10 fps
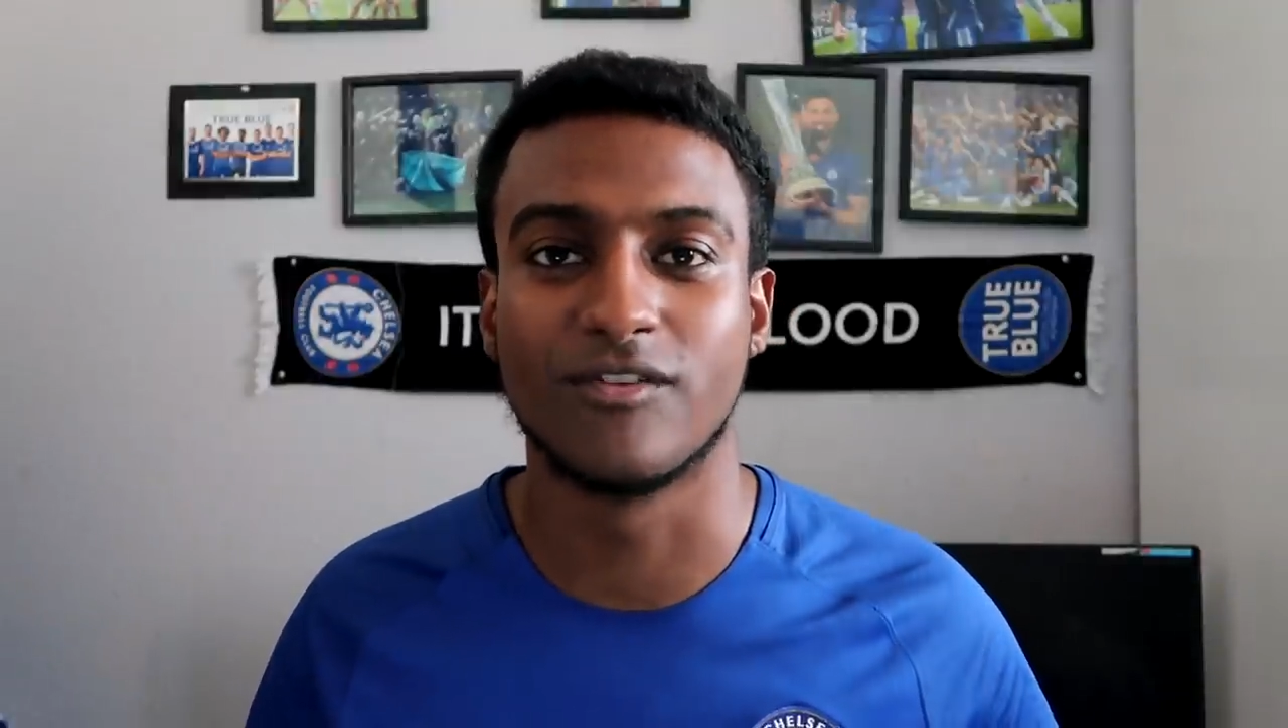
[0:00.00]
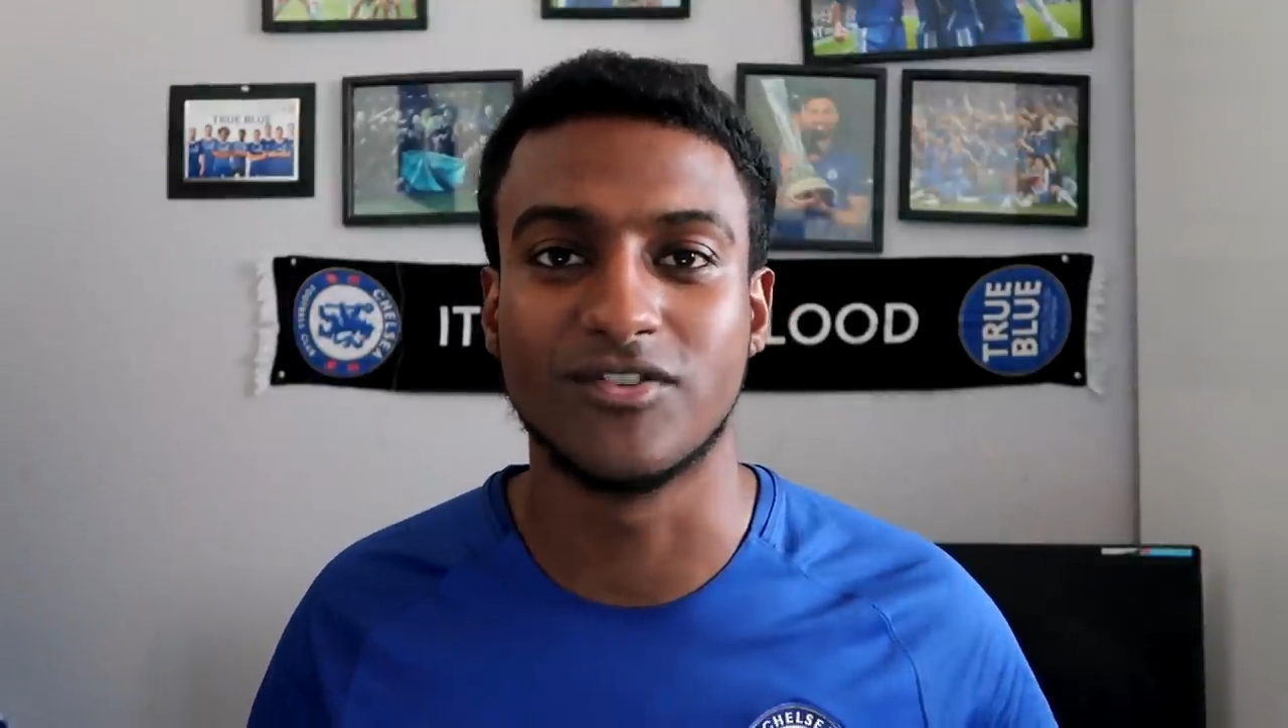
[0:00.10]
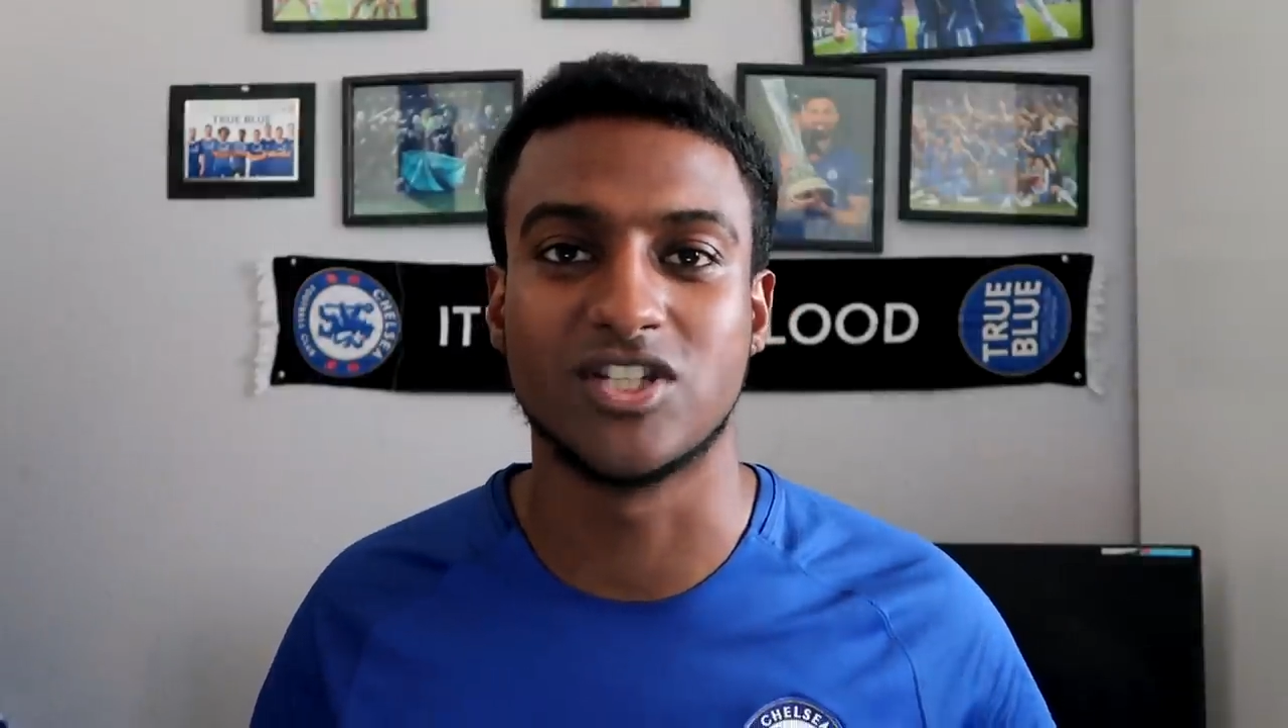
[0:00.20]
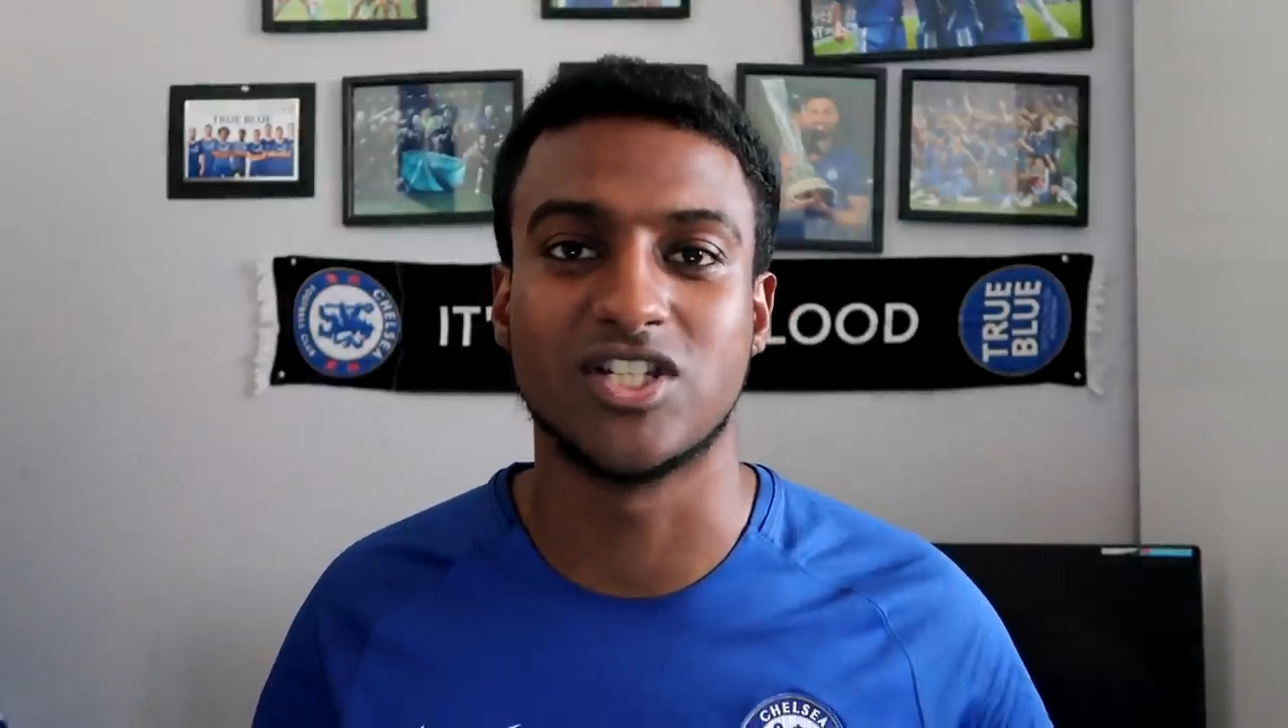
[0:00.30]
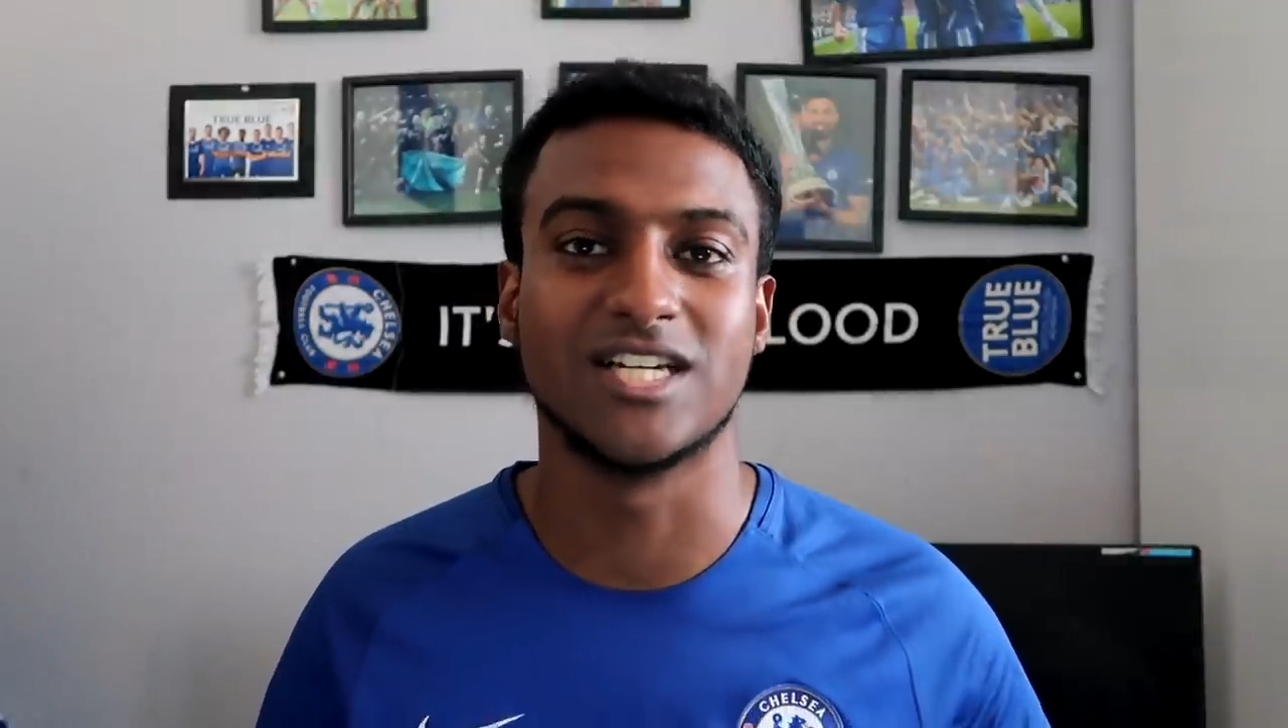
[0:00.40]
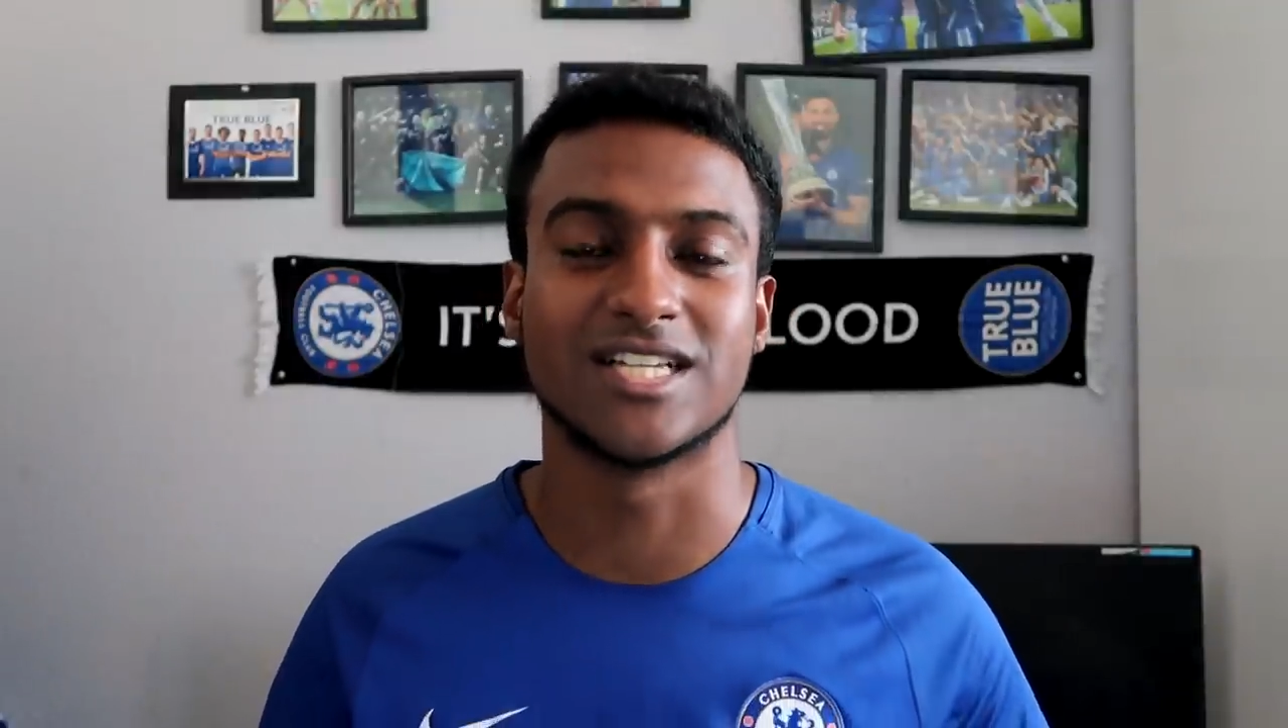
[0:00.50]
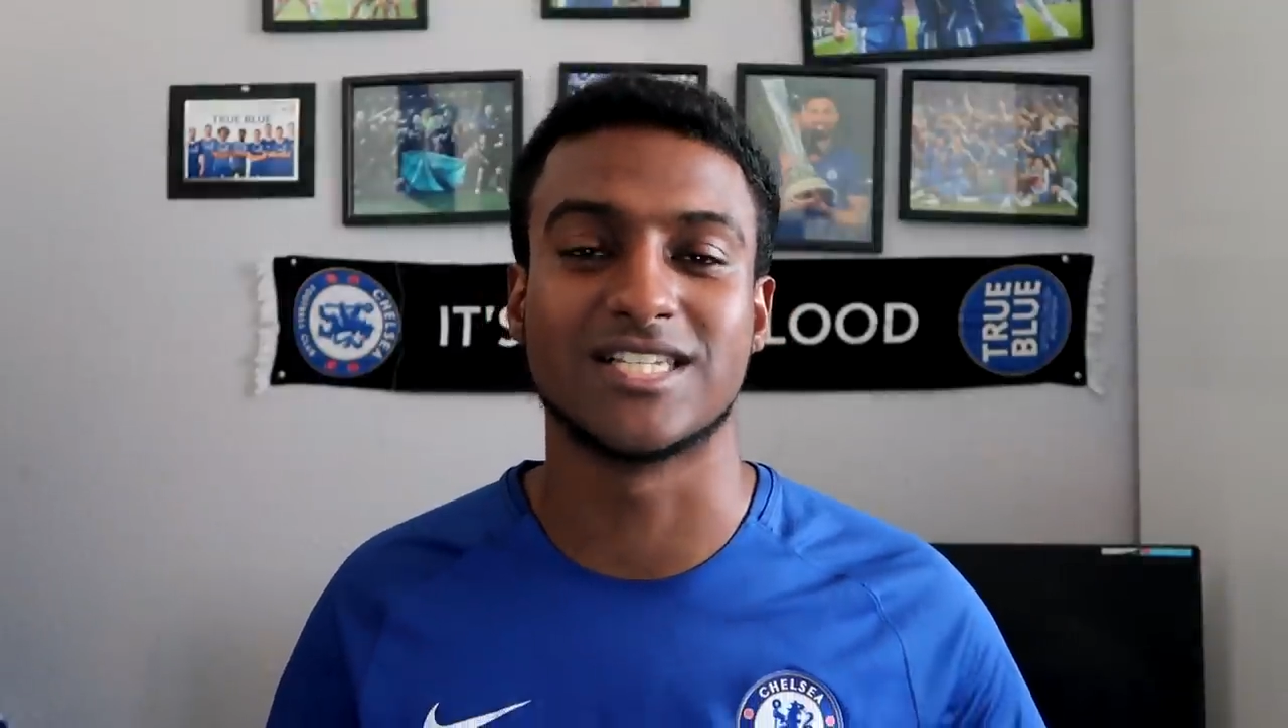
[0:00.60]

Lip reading: Loftus-Cheek a